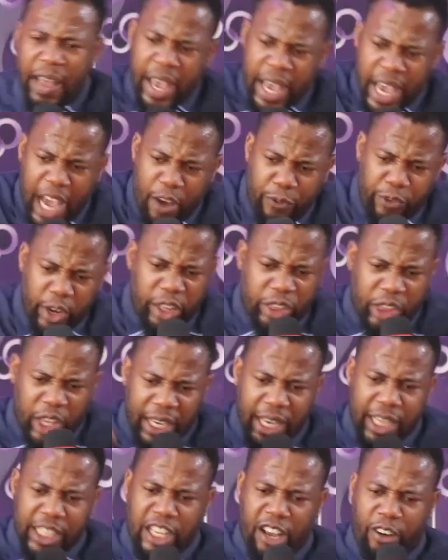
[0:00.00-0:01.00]
Everything
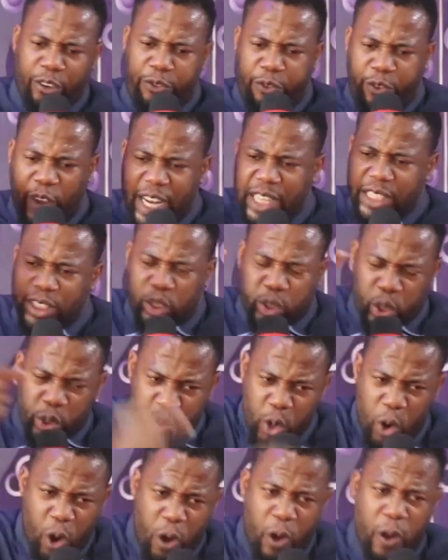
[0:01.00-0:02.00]
is revealed to
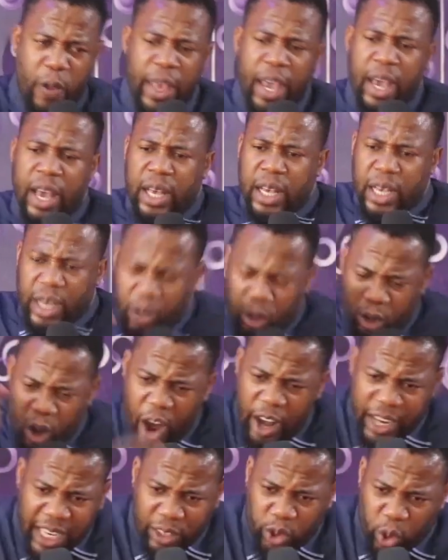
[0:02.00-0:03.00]
you
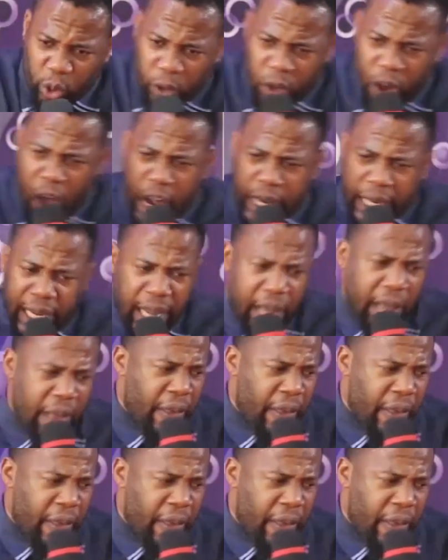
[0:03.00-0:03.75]
glory to glory.